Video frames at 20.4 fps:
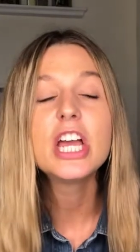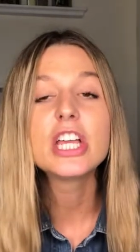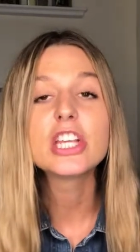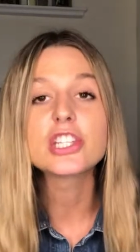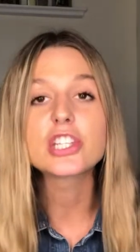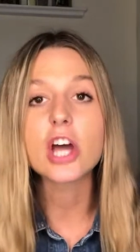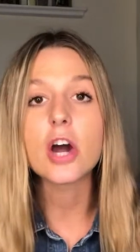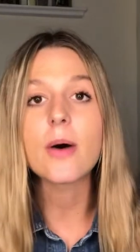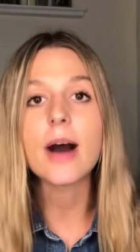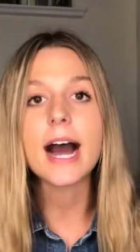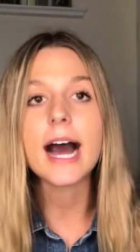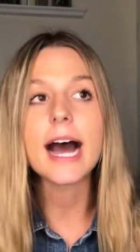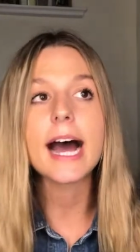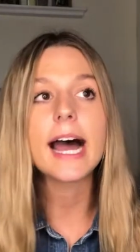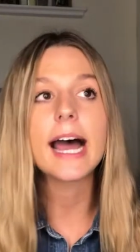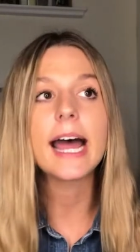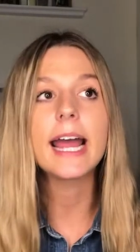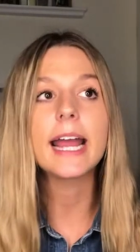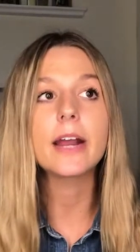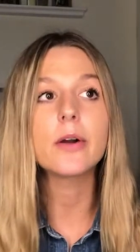So
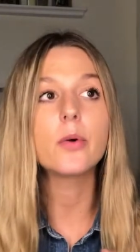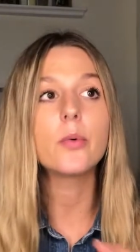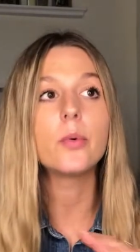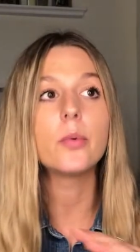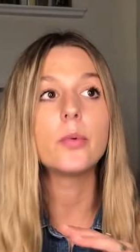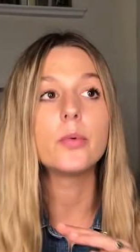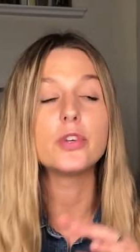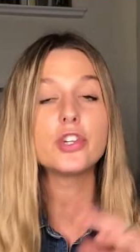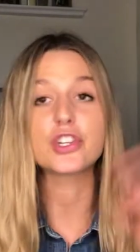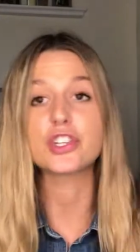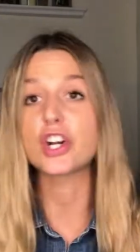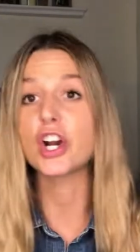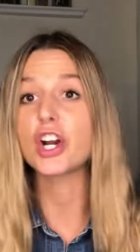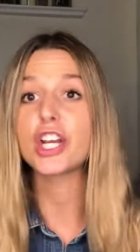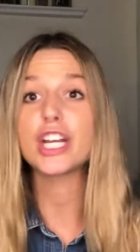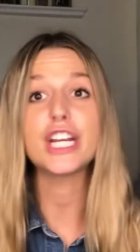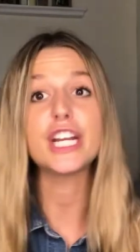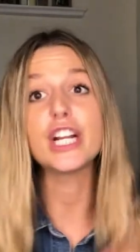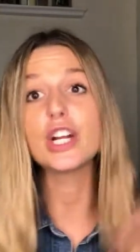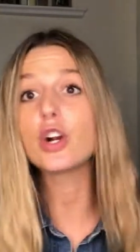I just
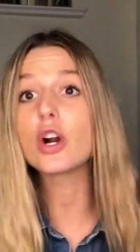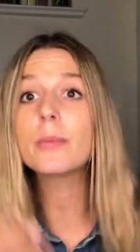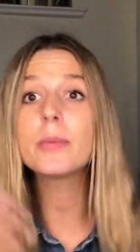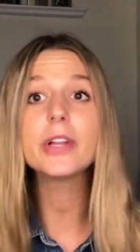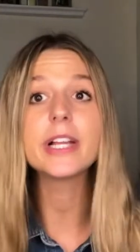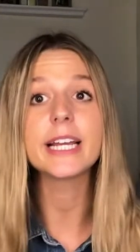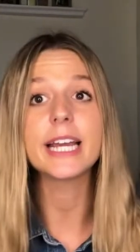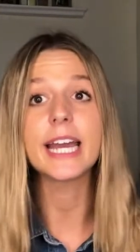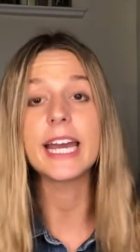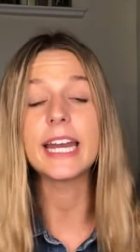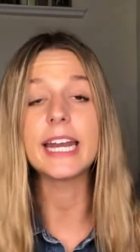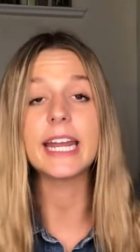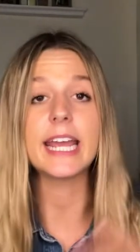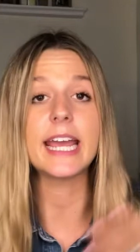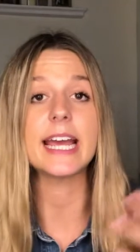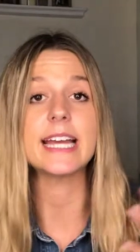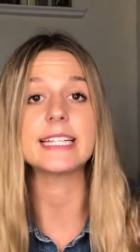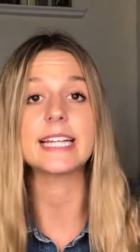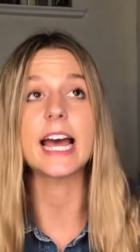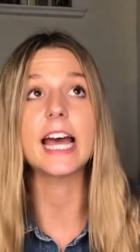started eating normal again.
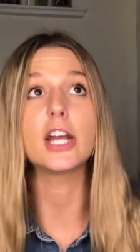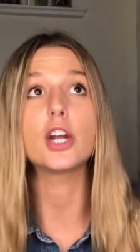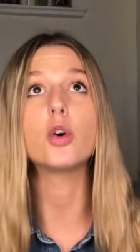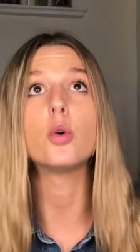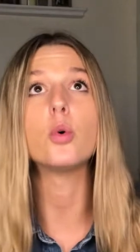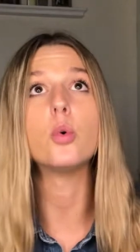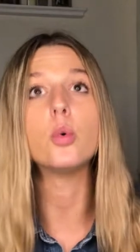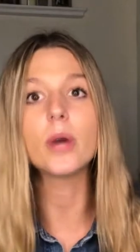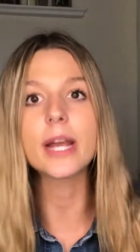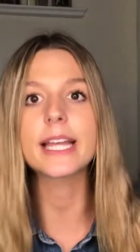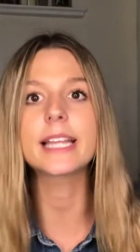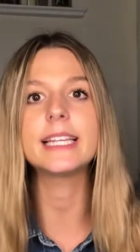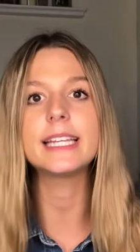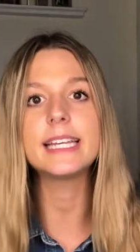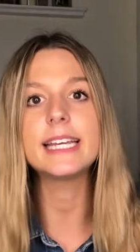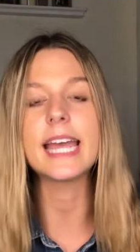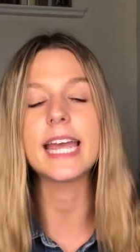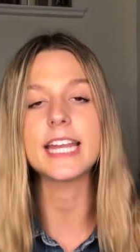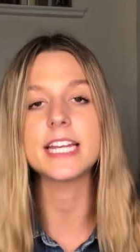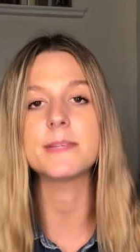And I quickly
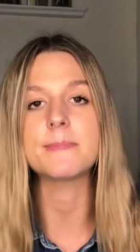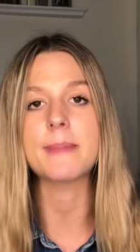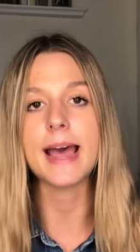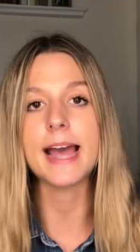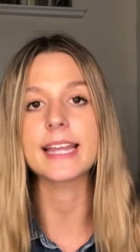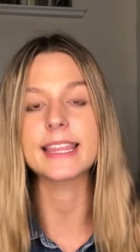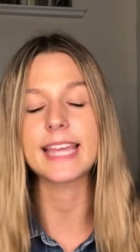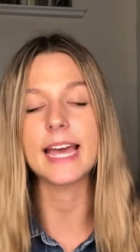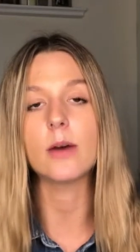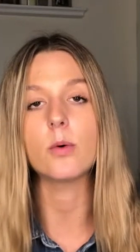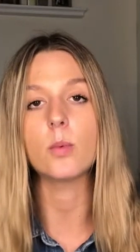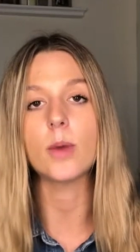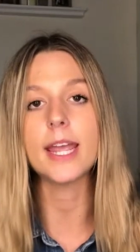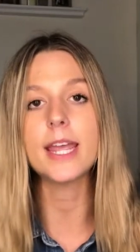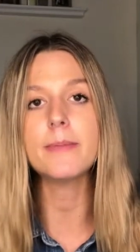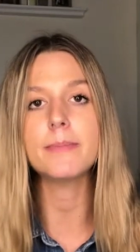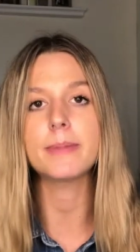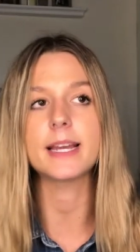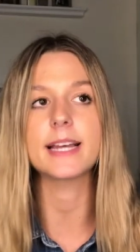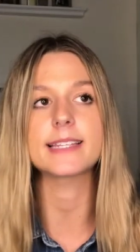gained back that
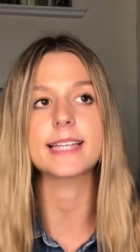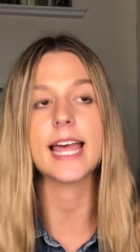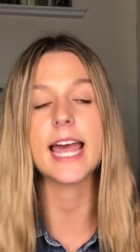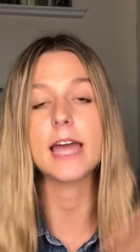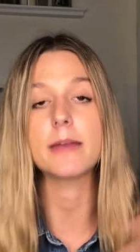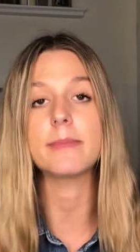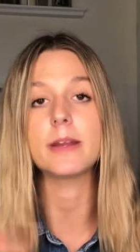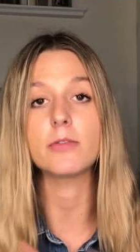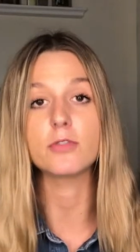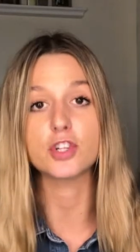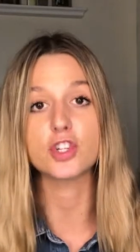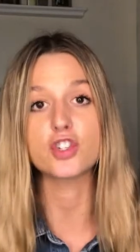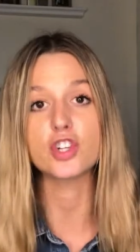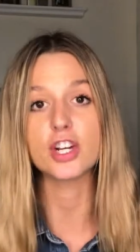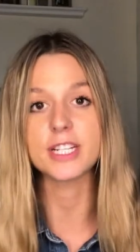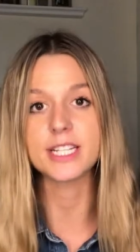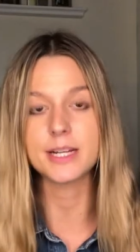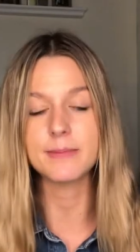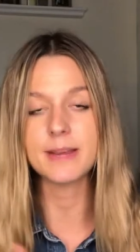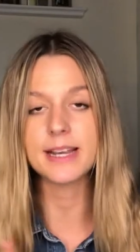weight because I had been
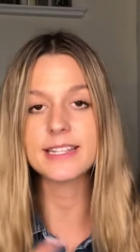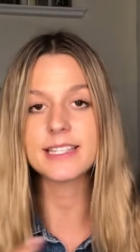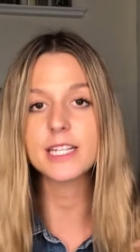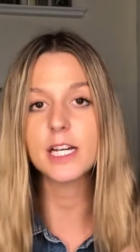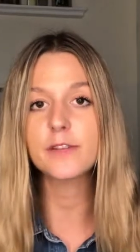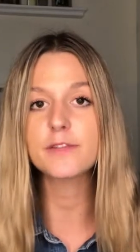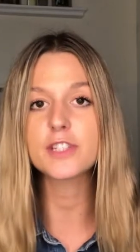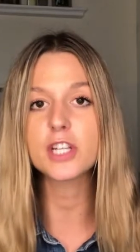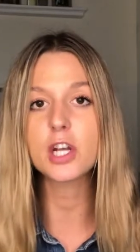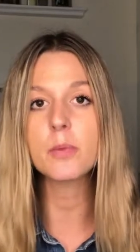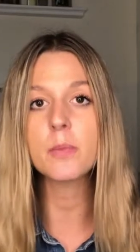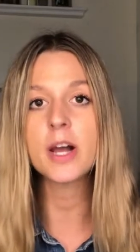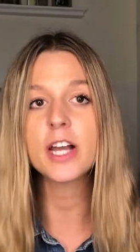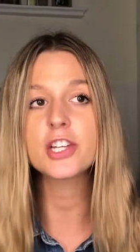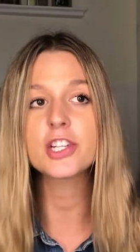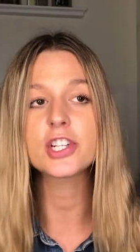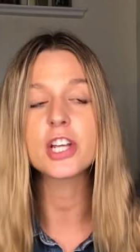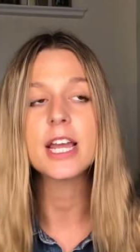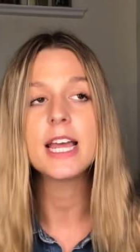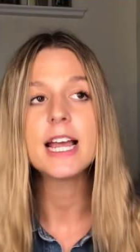restricting myself so
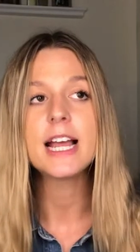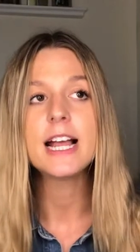much